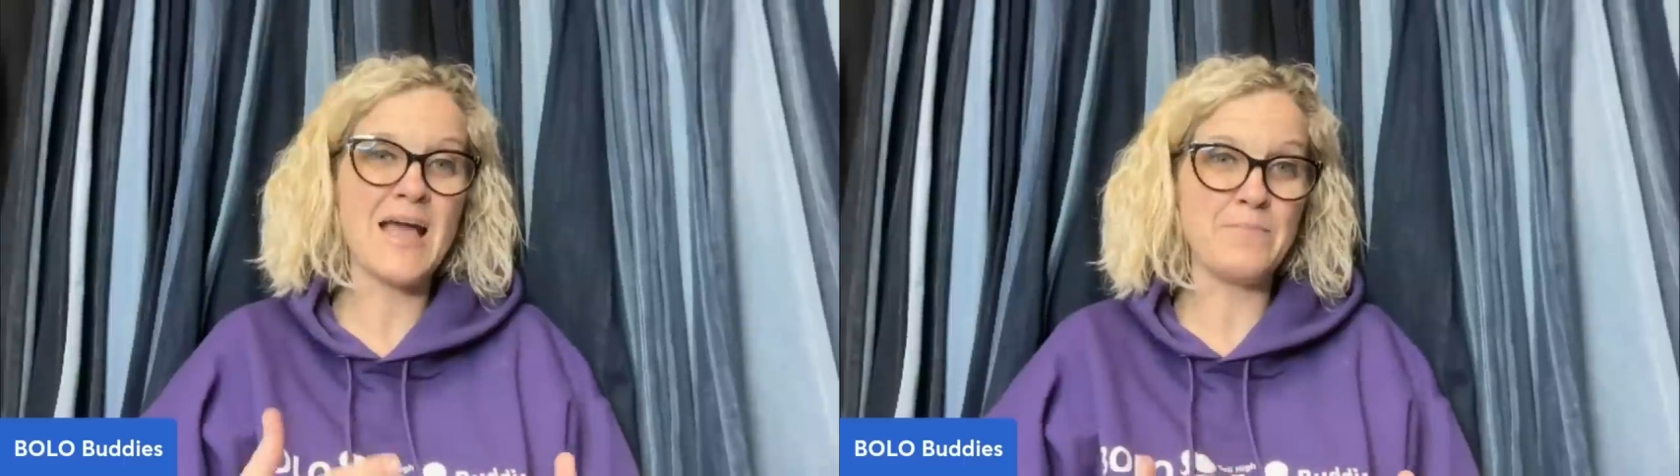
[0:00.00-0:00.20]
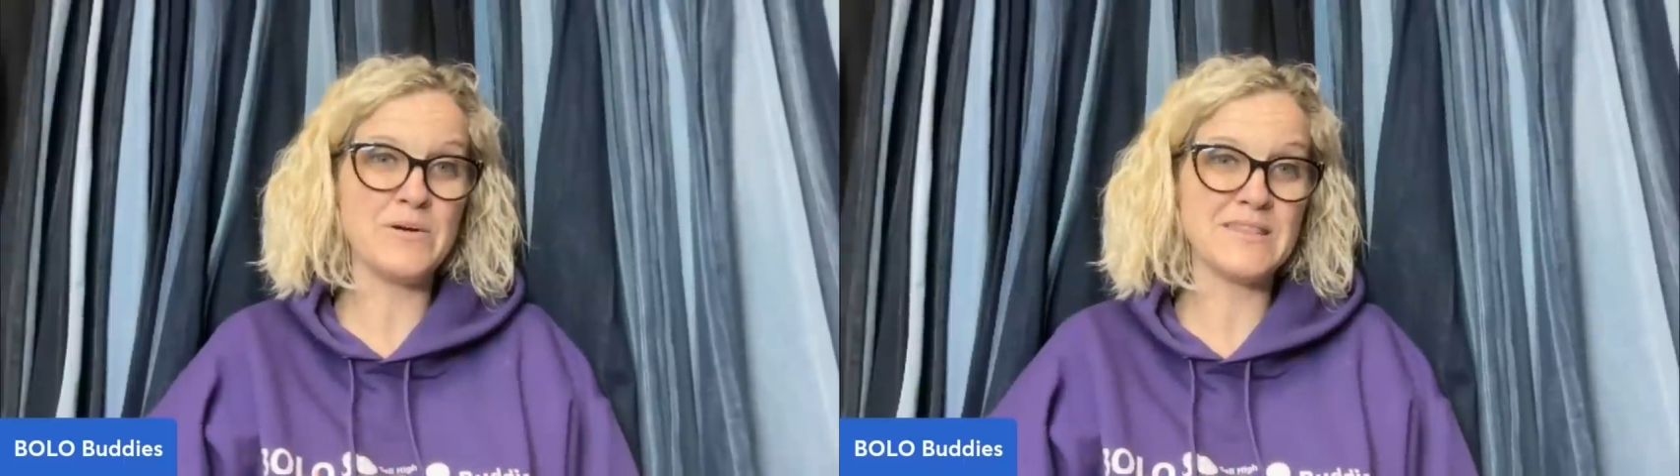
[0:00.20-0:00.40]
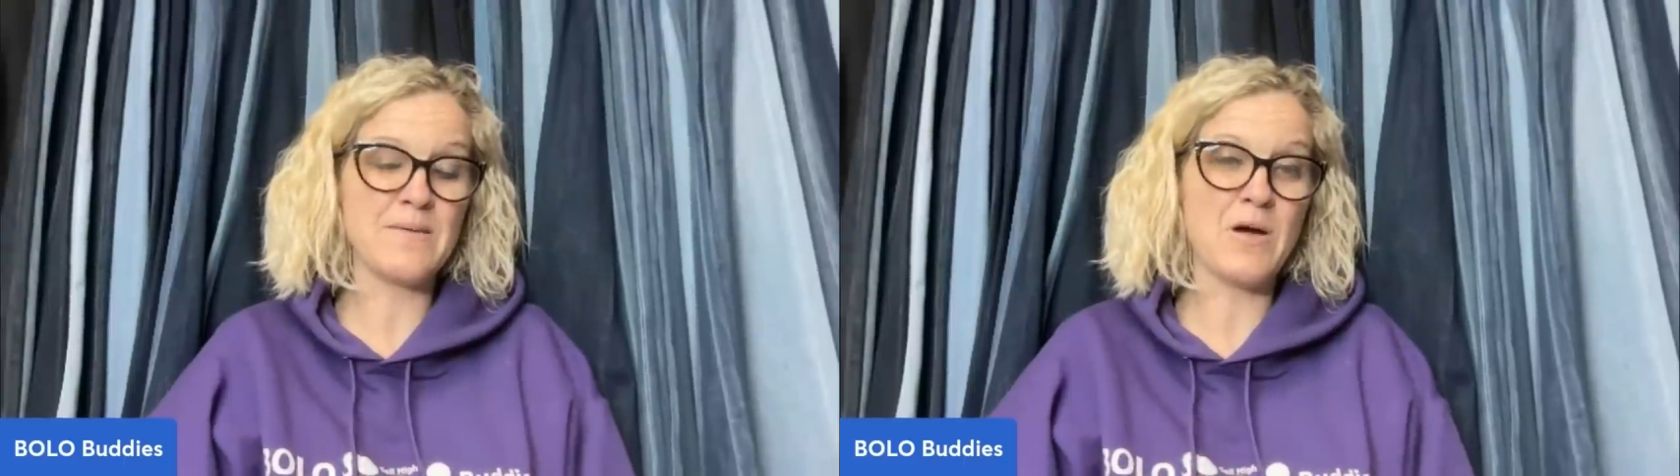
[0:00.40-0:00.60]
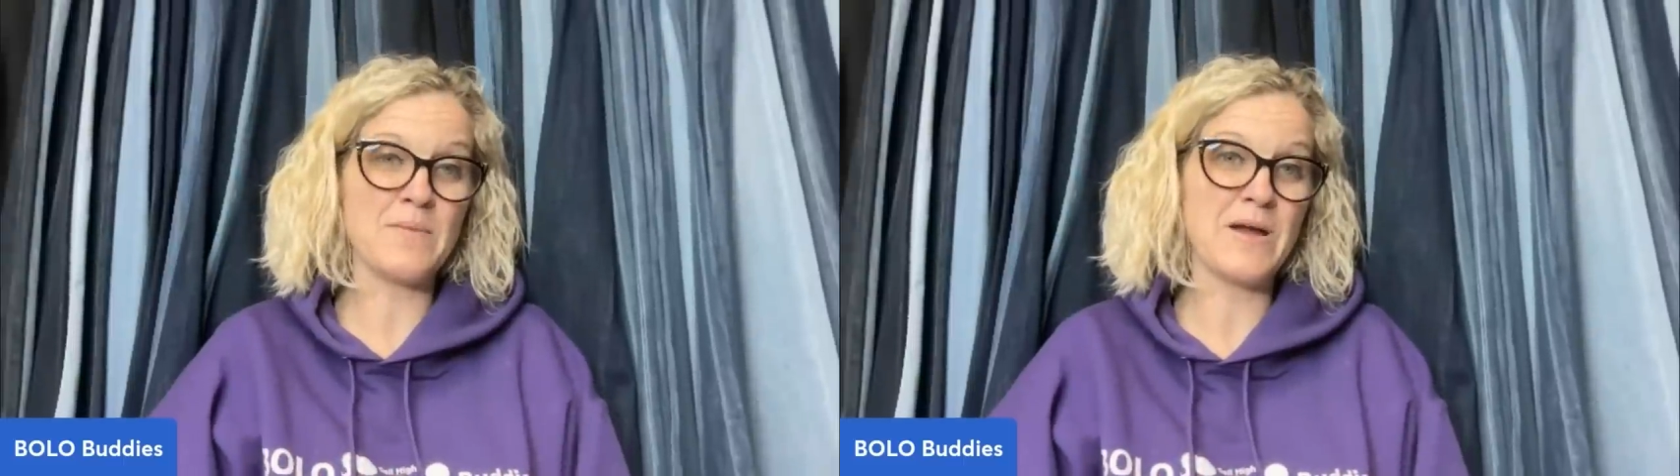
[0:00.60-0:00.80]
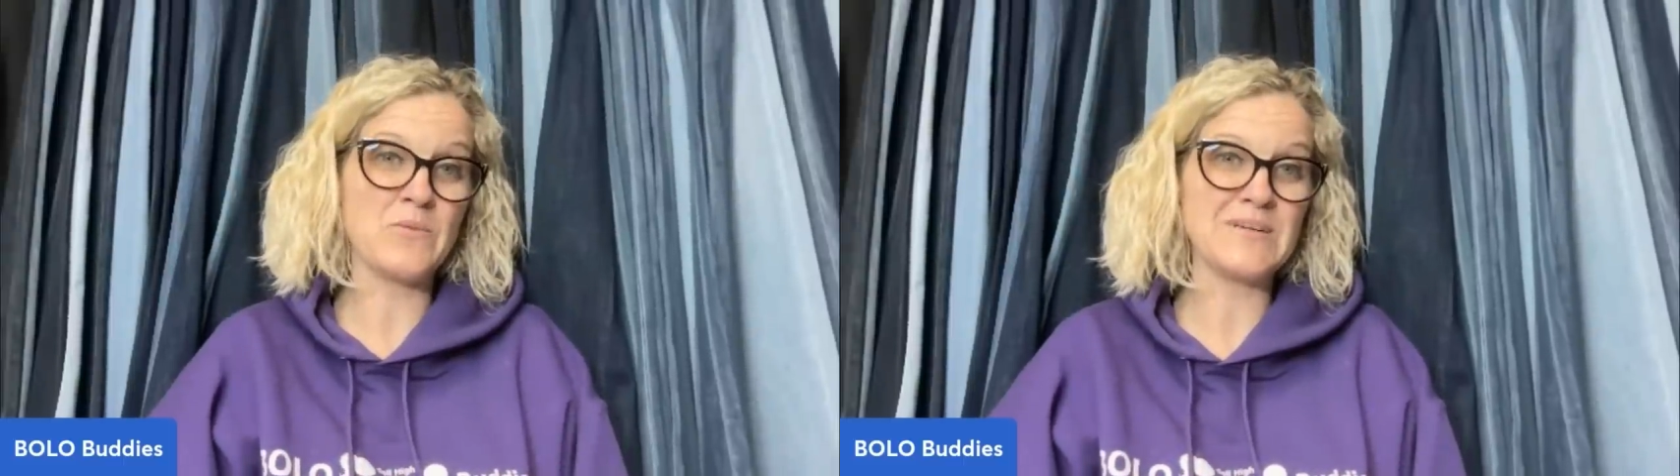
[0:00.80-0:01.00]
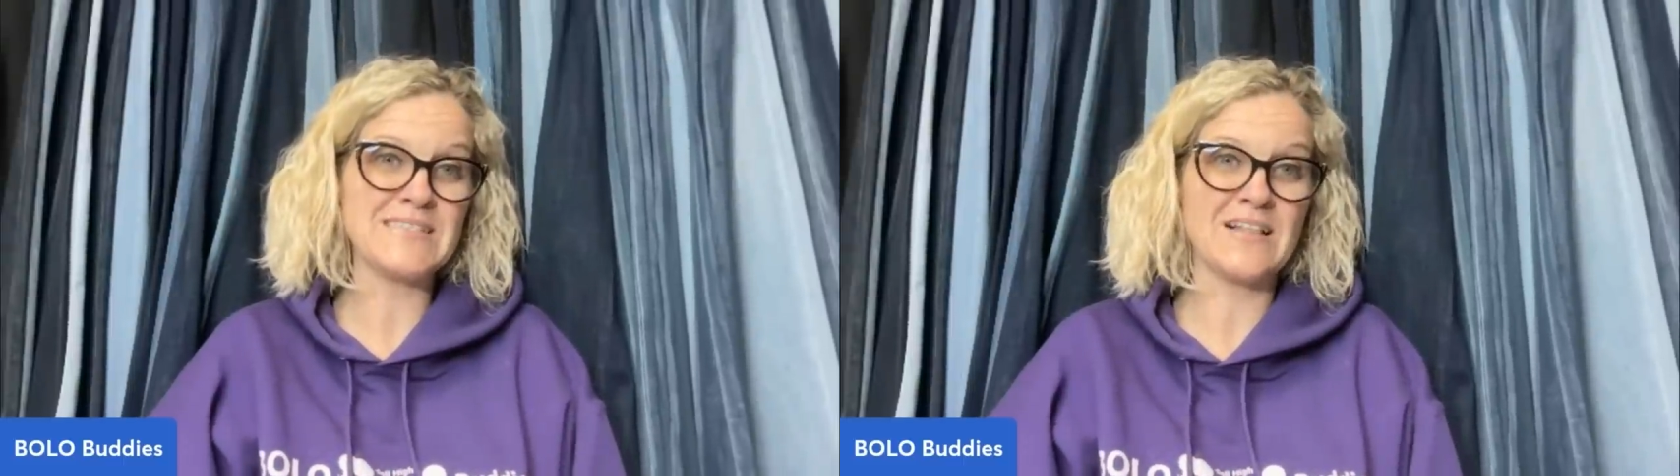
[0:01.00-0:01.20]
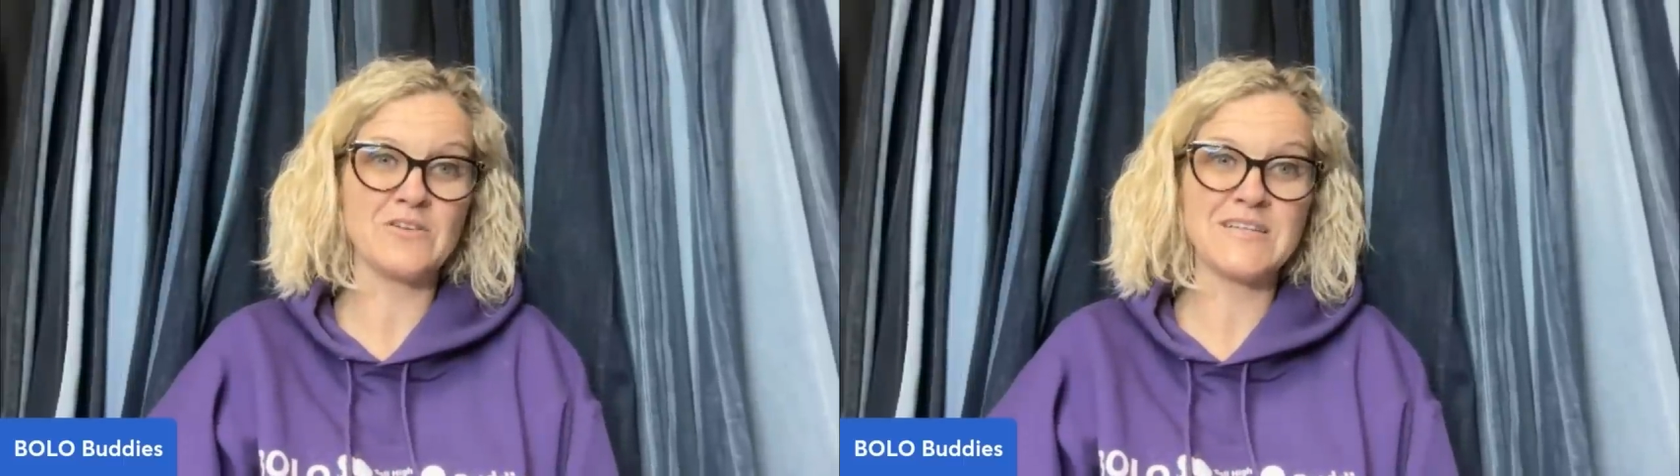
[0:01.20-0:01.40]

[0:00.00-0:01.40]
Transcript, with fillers: I put them on my reseller